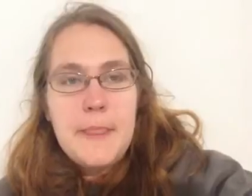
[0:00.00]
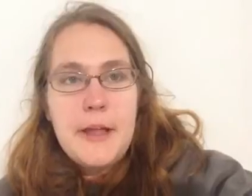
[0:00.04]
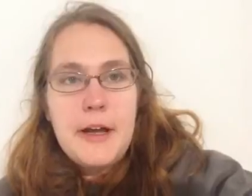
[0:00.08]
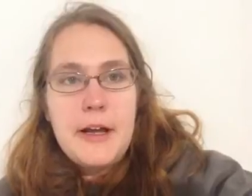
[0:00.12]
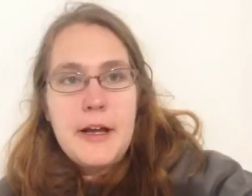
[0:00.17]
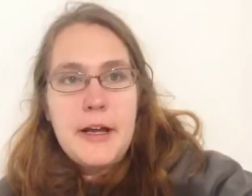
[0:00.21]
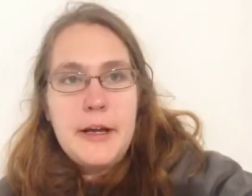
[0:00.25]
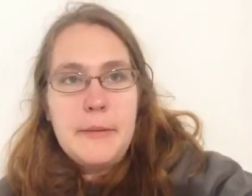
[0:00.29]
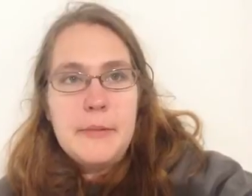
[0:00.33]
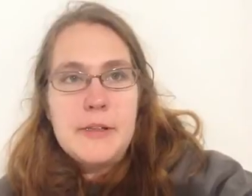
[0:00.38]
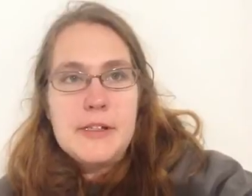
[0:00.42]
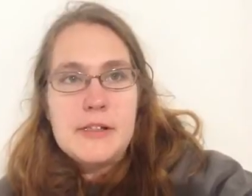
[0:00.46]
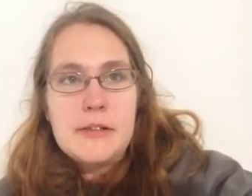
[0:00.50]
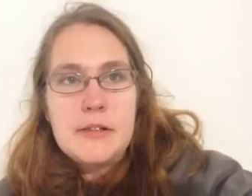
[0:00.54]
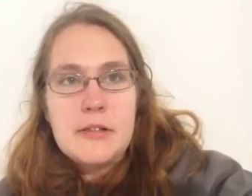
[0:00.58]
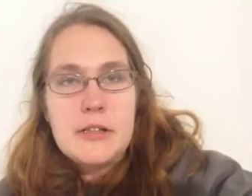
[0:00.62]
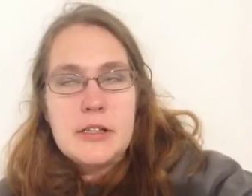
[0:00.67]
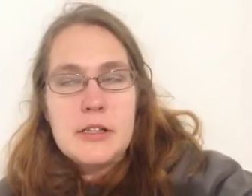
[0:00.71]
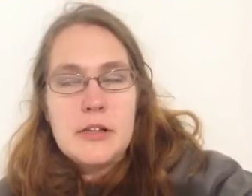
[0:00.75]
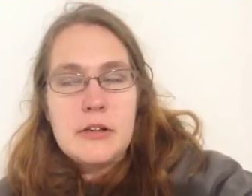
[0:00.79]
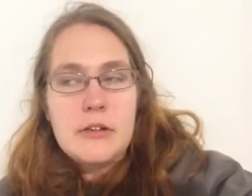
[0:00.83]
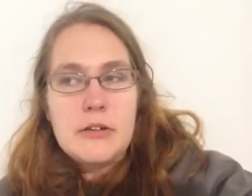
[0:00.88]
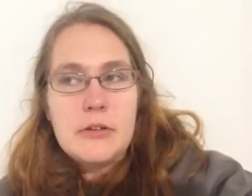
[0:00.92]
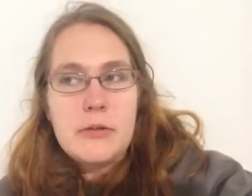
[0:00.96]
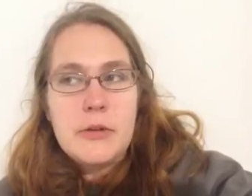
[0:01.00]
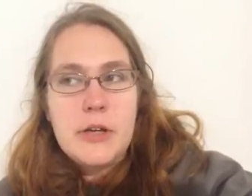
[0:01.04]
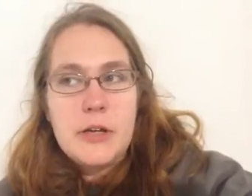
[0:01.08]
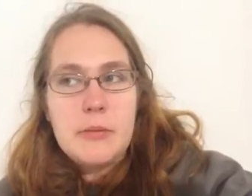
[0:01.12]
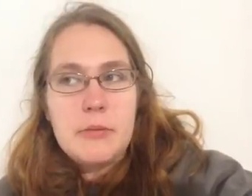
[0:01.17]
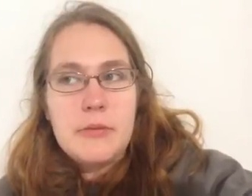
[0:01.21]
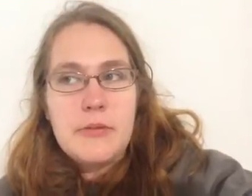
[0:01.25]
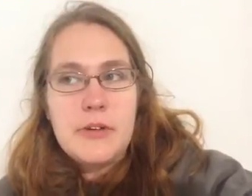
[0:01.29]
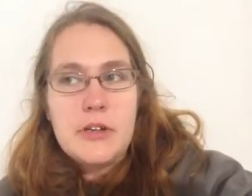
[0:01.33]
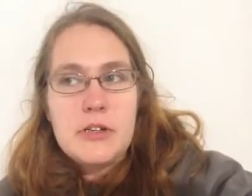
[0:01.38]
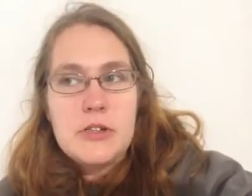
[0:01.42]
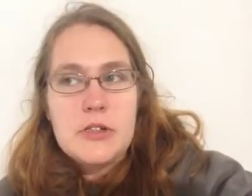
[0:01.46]
Um, it's under the earthquake
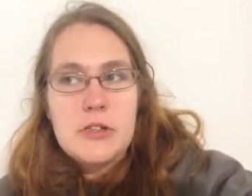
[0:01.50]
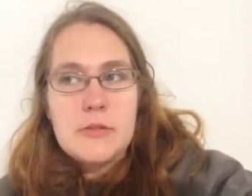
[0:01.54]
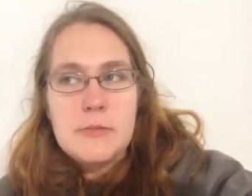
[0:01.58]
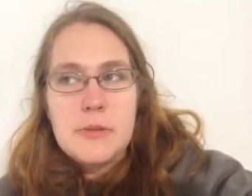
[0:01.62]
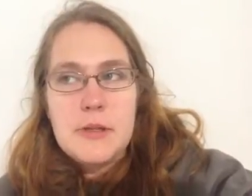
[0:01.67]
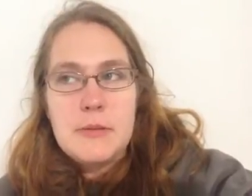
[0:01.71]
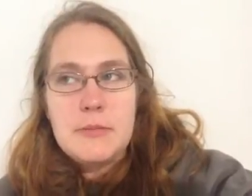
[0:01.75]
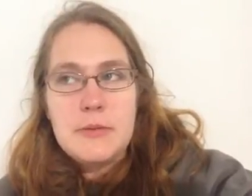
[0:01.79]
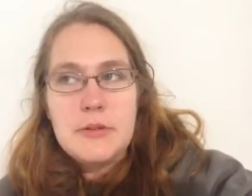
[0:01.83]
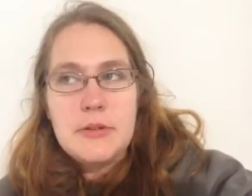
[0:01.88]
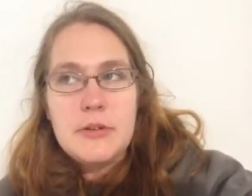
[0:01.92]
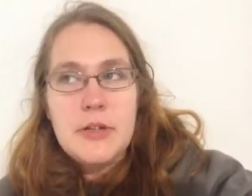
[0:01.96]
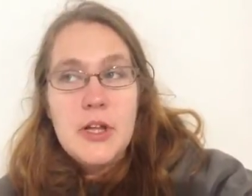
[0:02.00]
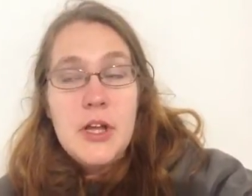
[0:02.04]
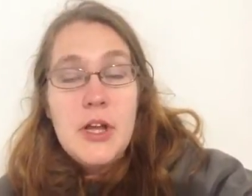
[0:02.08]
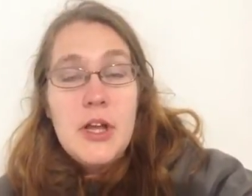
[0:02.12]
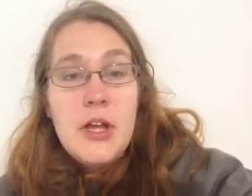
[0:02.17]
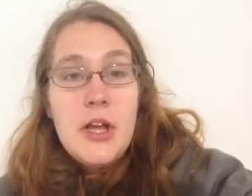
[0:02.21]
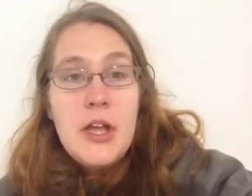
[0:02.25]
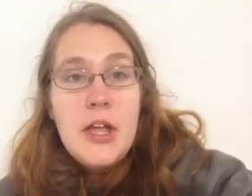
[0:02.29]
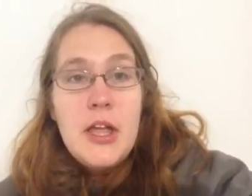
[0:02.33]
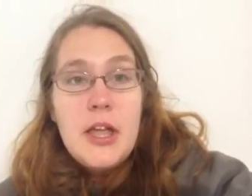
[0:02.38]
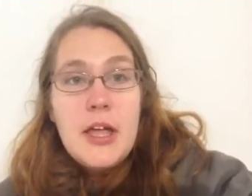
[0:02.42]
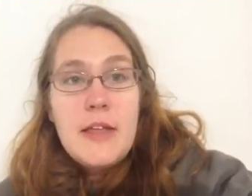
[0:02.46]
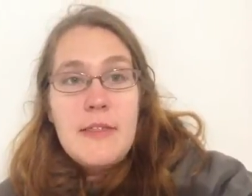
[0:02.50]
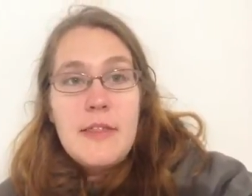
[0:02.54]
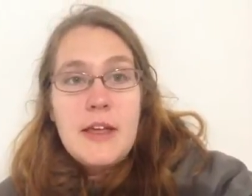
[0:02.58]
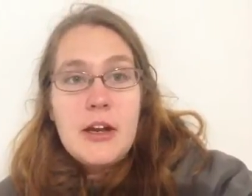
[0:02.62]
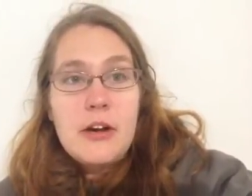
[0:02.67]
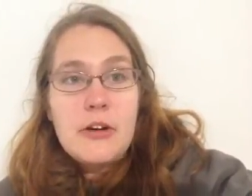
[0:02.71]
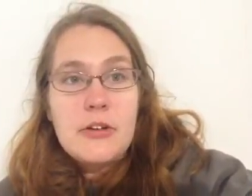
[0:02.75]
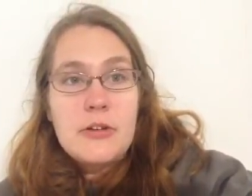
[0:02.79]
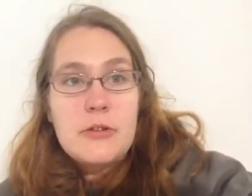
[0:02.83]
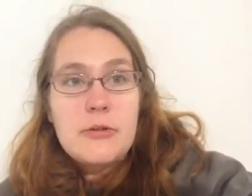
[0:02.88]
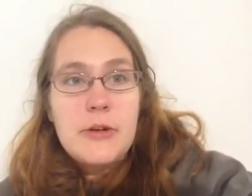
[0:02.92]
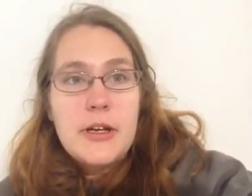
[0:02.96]
prevention people and the
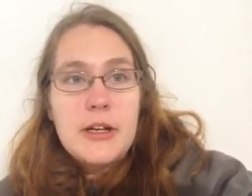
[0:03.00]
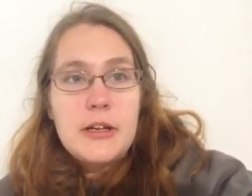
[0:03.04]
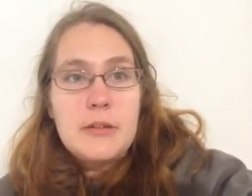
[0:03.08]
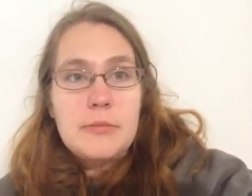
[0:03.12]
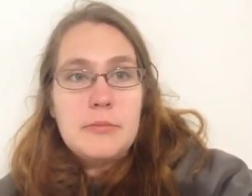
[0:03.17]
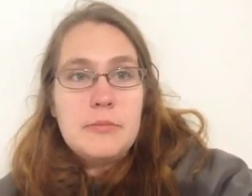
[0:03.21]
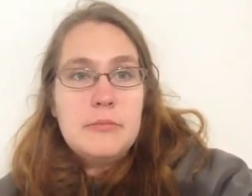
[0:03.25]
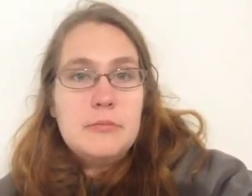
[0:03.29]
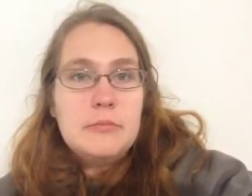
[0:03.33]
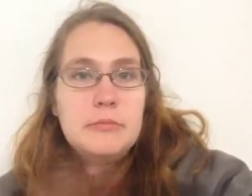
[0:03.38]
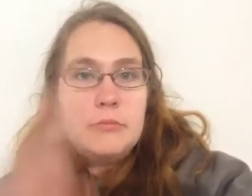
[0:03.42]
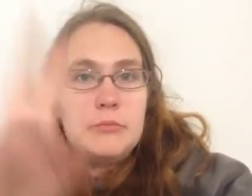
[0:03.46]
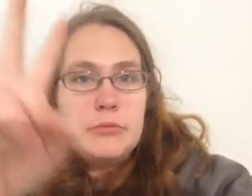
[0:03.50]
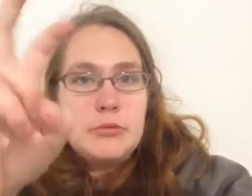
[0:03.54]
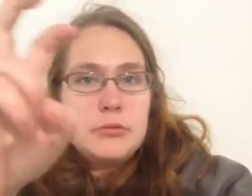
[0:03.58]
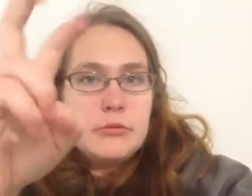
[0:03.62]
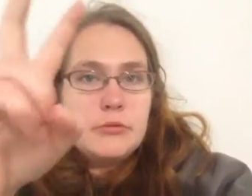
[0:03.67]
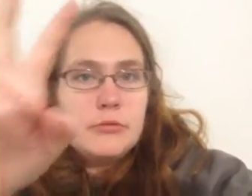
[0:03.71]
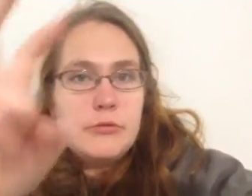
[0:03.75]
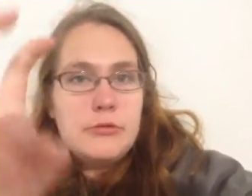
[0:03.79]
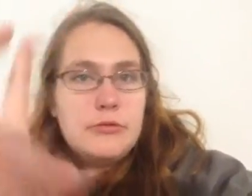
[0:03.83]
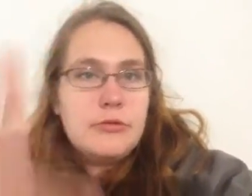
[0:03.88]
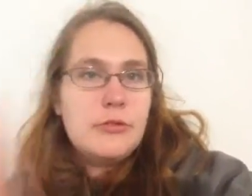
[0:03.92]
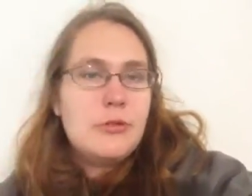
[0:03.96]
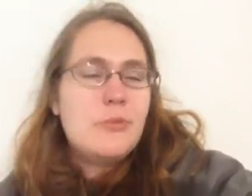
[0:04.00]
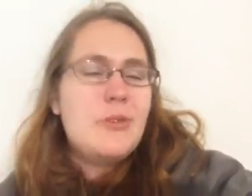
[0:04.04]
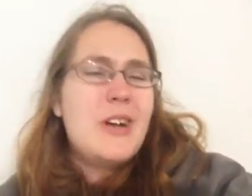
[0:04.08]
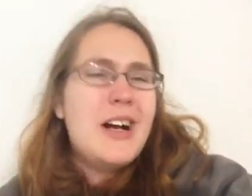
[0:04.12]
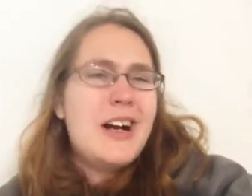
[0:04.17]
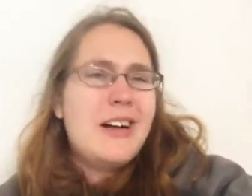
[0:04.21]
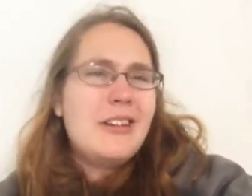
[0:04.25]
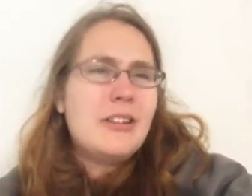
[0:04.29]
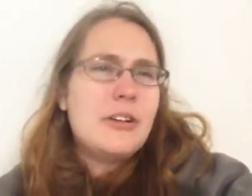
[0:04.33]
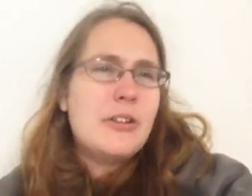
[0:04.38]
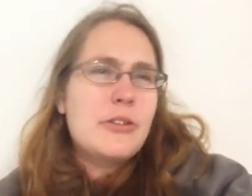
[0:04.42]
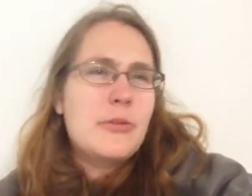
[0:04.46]
earthquake proof,
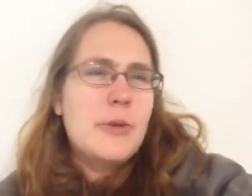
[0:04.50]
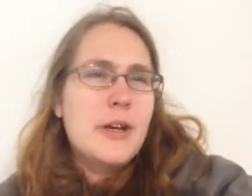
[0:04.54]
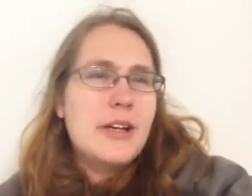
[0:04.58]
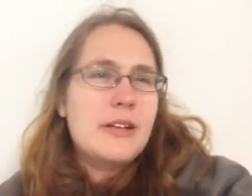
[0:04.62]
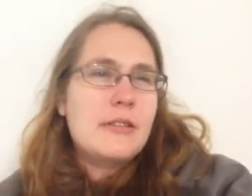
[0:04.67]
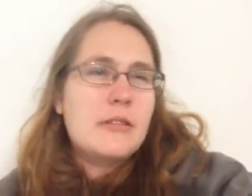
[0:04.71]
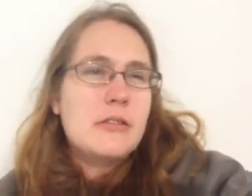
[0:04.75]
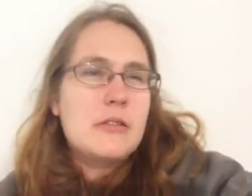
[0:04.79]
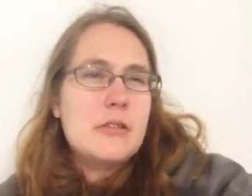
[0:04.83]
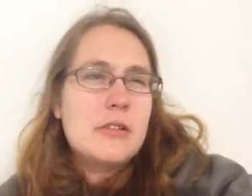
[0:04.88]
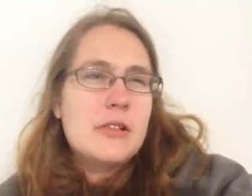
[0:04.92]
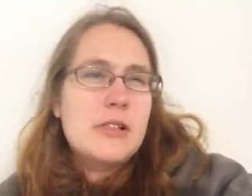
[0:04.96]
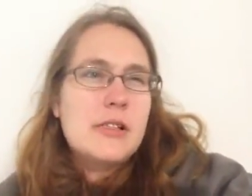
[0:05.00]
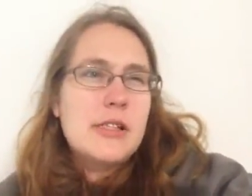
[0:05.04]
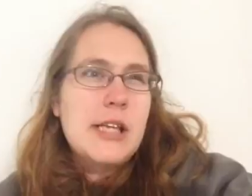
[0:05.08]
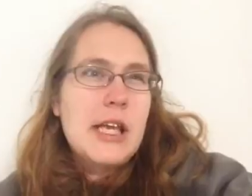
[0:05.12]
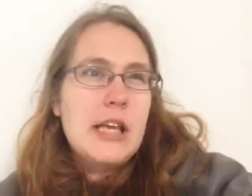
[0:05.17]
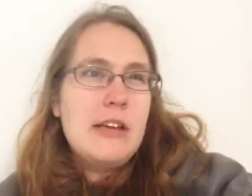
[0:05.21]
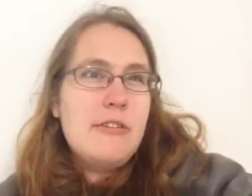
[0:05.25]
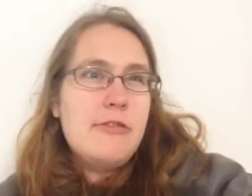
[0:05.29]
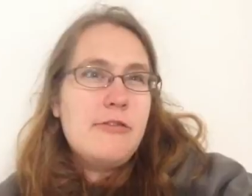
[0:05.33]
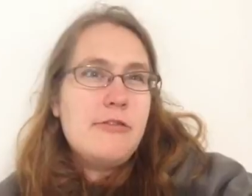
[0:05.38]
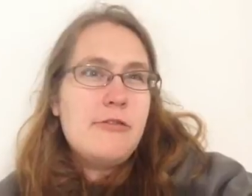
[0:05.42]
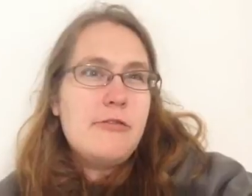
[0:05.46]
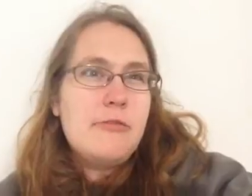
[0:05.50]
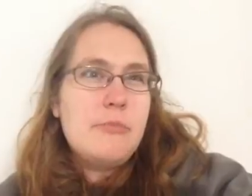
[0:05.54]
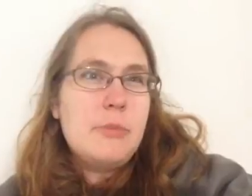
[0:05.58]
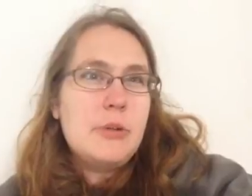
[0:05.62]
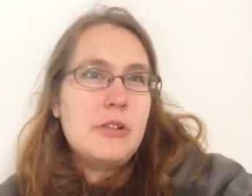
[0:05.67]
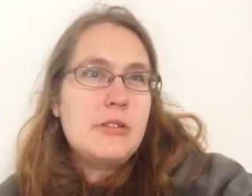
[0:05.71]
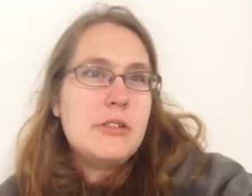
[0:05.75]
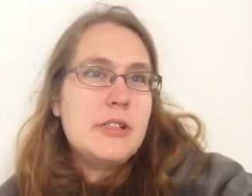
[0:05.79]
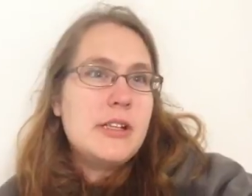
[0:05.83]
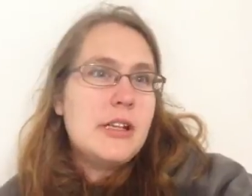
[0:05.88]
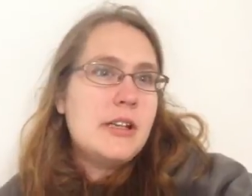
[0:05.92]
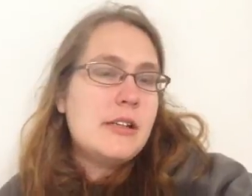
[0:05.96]
well, earthquake safe
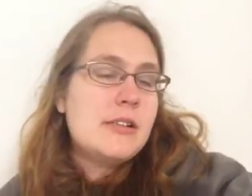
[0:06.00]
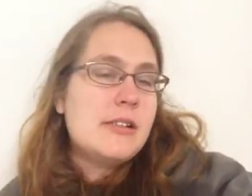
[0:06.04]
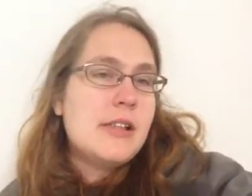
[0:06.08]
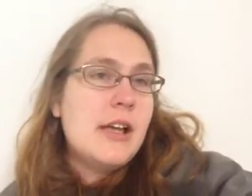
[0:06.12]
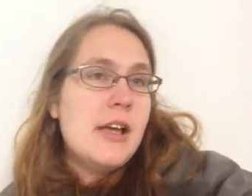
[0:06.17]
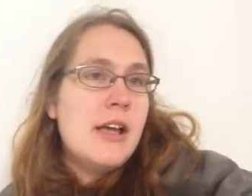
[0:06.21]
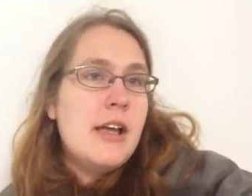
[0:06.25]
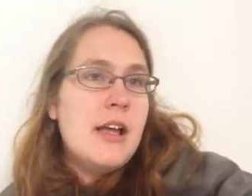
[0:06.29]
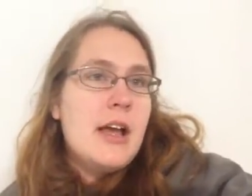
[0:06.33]
buildings.